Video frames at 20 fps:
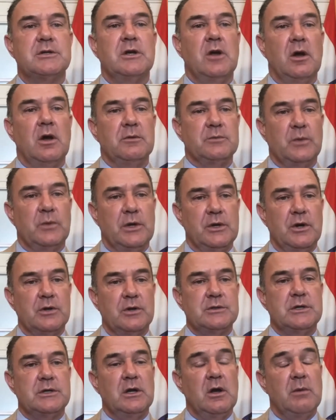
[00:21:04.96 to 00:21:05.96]
homes. When a
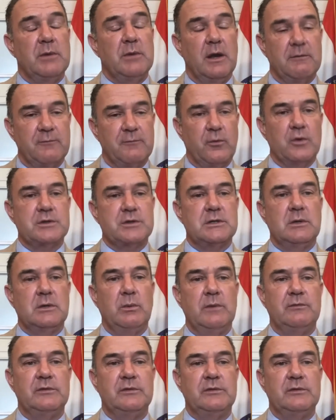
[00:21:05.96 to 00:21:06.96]
nursing home, and unfortunately
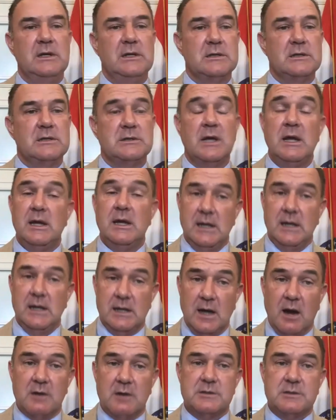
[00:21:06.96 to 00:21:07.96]
we've seen this in
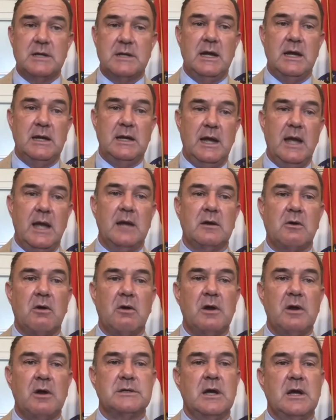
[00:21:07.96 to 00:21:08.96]
our state and
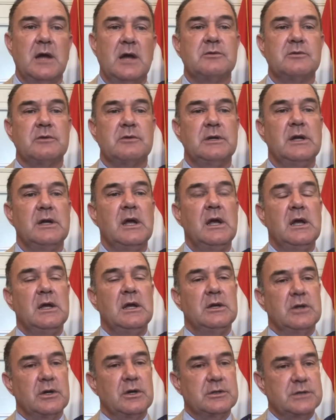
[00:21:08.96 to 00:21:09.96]
across the country,
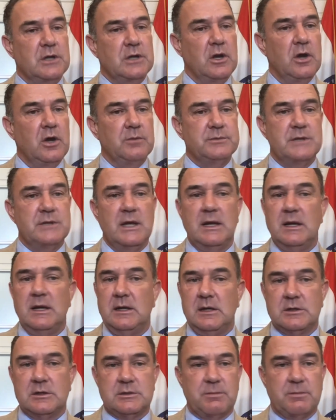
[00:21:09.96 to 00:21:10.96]
nursing homes get it and
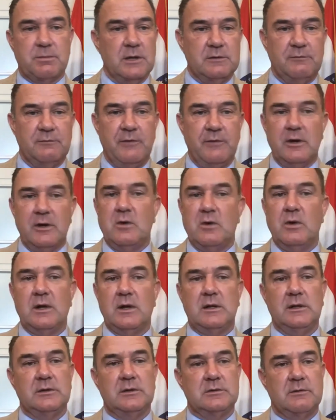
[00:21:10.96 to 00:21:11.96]
it spreads very
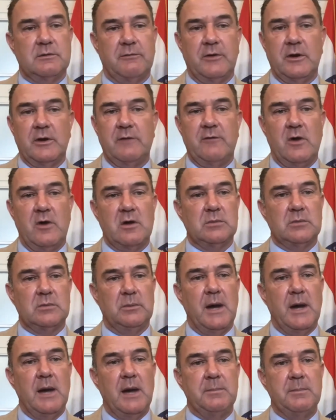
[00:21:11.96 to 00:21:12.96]
quickly, which is a very vulnerable
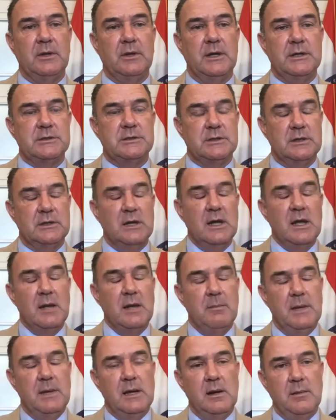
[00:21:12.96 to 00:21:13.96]
population.
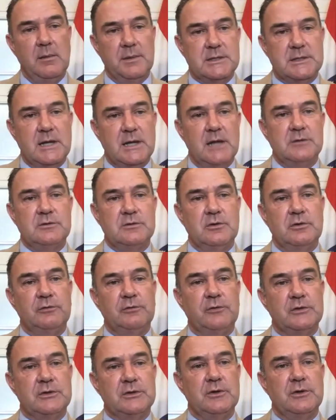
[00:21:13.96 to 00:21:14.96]
Being able to test those
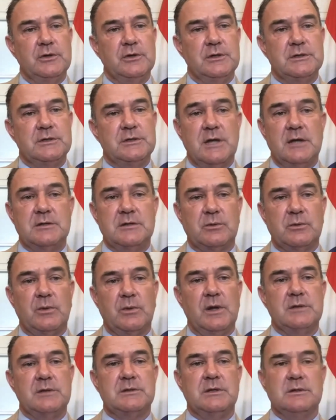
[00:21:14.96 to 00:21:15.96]
facilities, test the
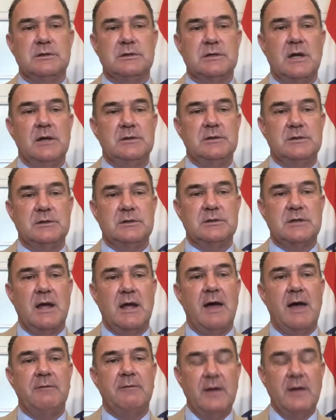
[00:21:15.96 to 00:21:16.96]
residents, test the
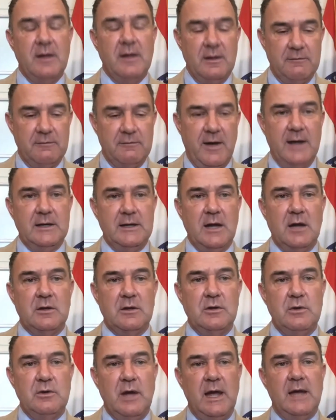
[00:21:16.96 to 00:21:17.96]
staff, find out
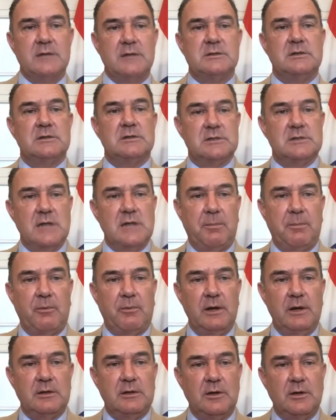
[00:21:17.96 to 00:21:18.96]
who has it,
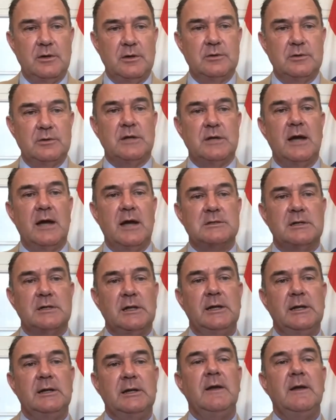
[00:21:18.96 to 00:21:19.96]
separate those,
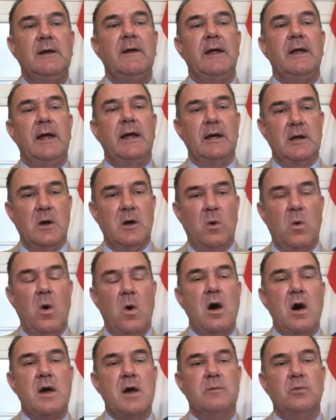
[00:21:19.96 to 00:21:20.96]
isolate, and go
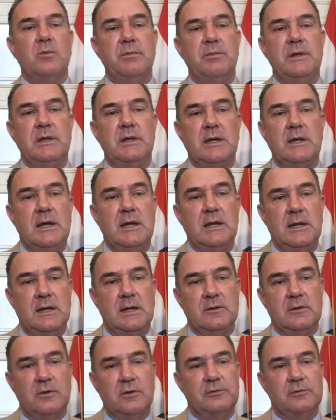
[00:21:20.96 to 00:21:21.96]
on will be the key to
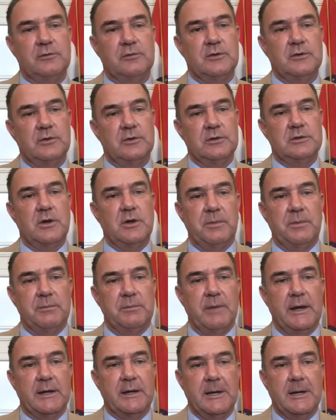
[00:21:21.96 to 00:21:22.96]
getting those facilities open
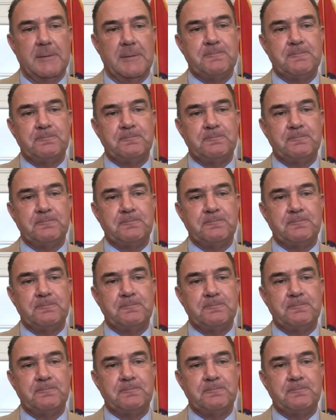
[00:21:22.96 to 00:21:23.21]
back up.